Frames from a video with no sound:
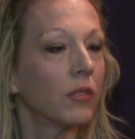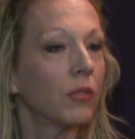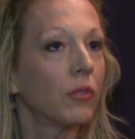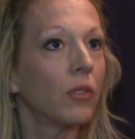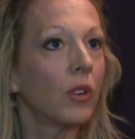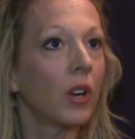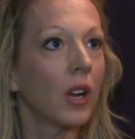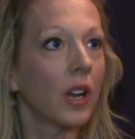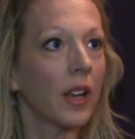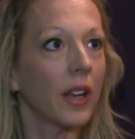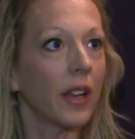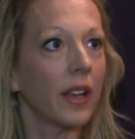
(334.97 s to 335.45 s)

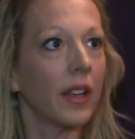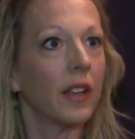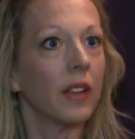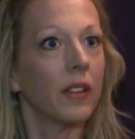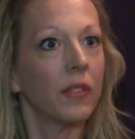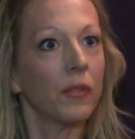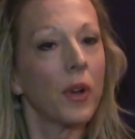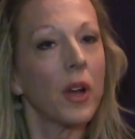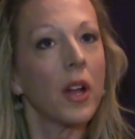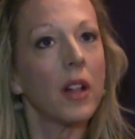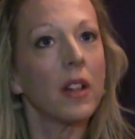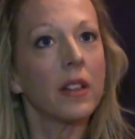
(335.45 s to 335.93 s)
Right.
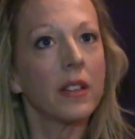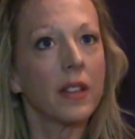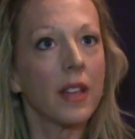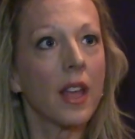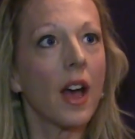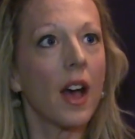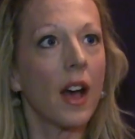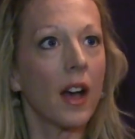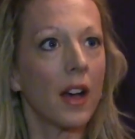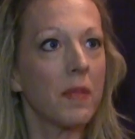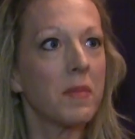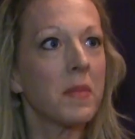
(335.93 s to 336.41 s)
Well,
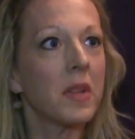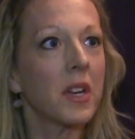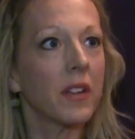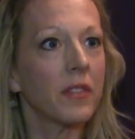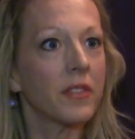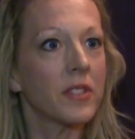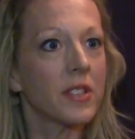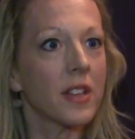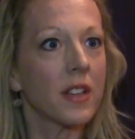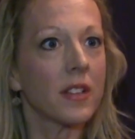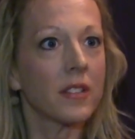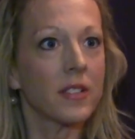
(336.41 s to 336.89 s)
yeah. I mean,
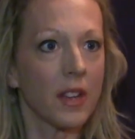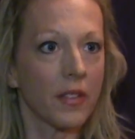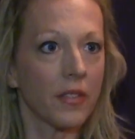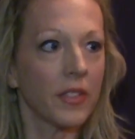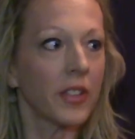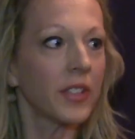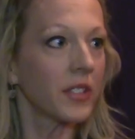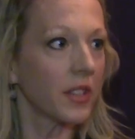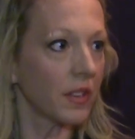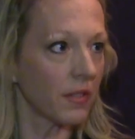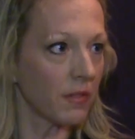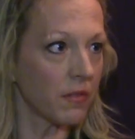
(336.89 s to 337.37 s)
I've
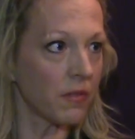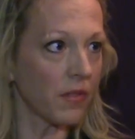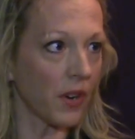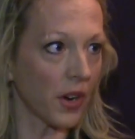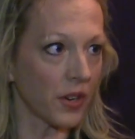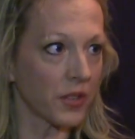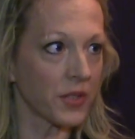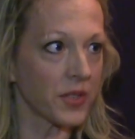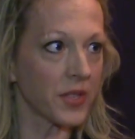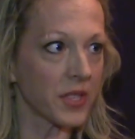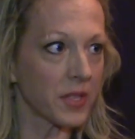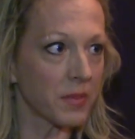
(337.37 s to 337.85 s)
definitely done
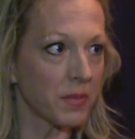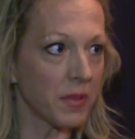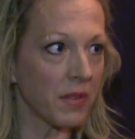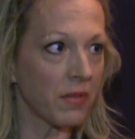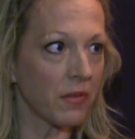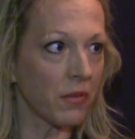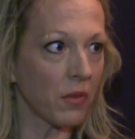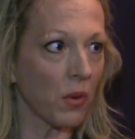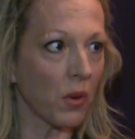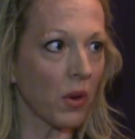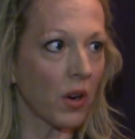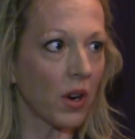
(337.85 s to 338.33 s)
farces
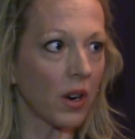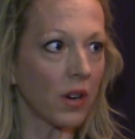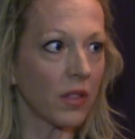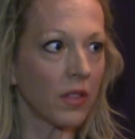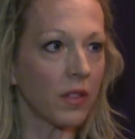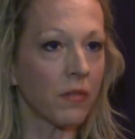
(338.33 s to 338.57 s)
before.